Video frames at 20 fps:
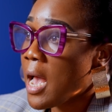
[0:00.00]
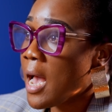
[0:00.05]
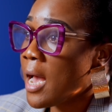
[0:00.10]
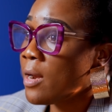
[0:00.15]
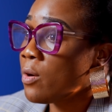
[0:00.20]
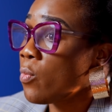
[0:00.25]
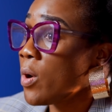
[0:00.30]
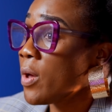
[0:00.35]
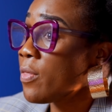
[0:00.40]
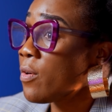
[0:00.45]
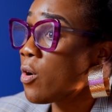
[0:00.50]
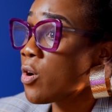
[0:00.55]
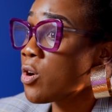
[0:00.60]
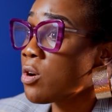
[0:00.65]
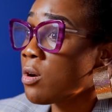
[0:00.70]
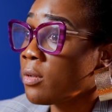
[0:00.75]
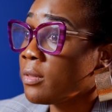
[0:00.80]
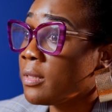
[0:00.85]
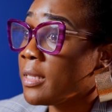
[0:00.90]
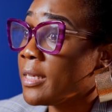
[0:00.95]
and whether or
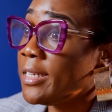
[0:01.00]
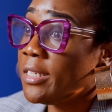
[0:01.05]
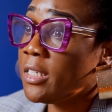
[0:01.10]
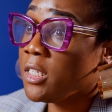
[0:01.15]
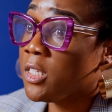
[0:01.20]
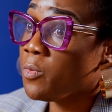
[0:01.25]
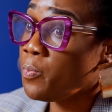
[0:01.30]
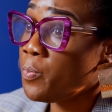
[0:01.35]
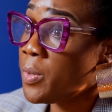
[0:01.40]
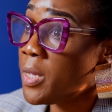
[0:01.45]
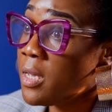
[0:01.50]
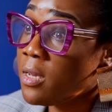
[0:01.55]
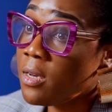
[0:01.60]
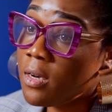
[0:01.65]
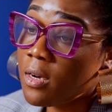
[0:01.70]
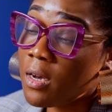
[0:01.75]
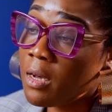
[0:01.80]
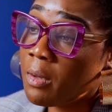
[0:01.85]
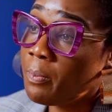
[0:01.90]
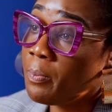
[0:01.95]
not they
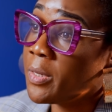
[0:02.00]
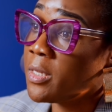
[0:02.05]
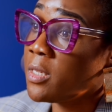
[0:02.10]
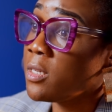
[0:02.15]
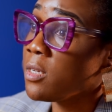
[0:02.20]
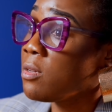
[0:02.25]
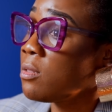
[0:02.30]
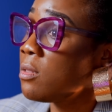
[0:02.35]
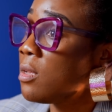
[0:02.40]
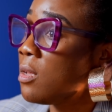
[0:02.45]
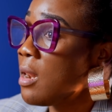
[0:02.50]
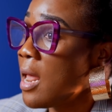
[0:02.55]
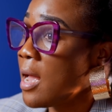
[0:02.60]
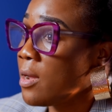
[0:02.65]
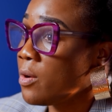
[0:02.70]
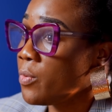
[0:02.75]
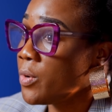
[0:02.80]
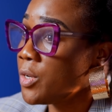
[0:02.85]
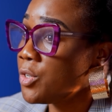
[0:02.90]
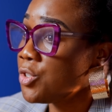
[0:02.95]
speak a particular
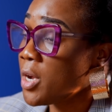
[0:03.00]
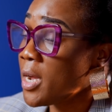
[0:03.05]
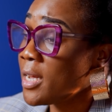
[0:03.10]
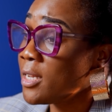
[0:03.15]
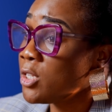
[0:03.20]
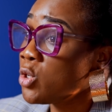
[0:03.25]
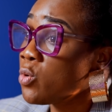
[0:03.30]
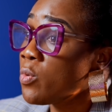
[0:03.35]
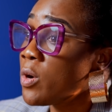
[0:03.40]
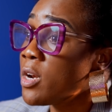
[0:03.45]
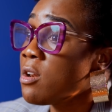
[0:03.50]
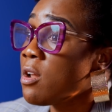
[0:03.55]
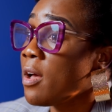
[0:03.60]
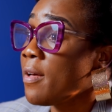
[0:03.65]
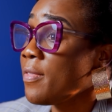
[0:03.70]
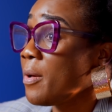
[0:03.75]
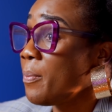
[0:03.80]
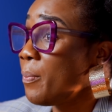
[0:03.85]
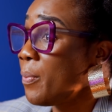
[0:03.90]
language. And to another